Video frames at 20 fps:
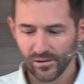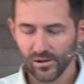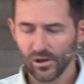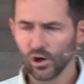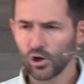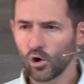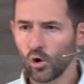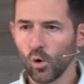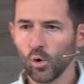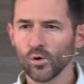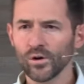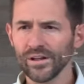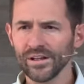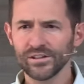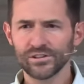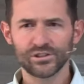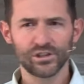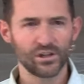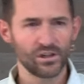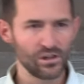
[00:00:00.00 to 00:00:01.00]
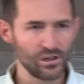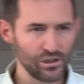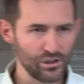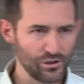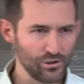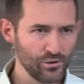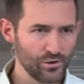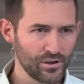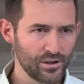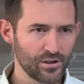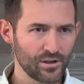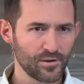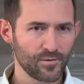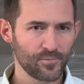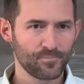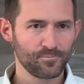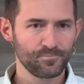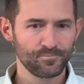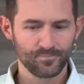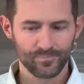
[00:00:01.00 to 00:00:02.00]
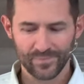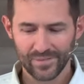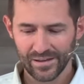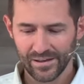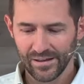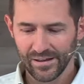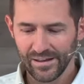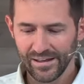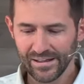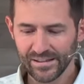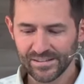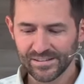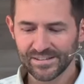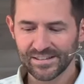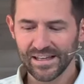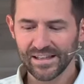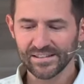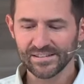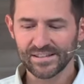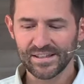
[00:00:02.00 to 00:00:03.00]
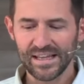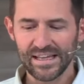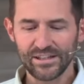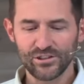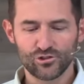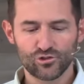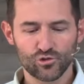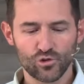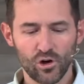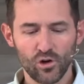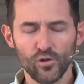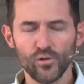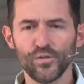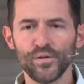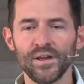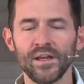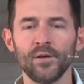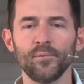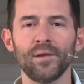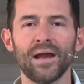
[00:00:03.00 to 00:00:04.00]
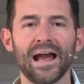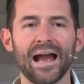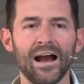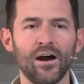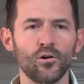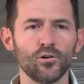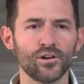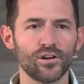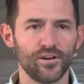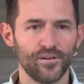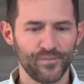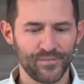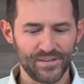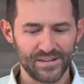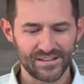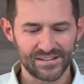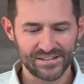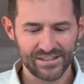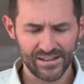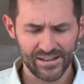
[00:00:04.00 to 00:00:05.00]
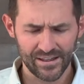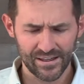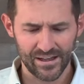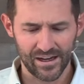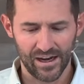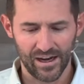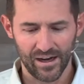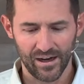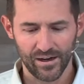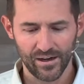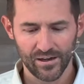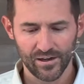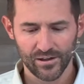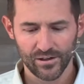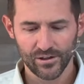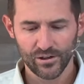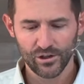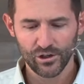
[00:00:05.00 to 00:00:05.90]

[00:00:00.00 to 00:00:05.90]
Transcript: According to Luke, it says they drove him out of the synagogue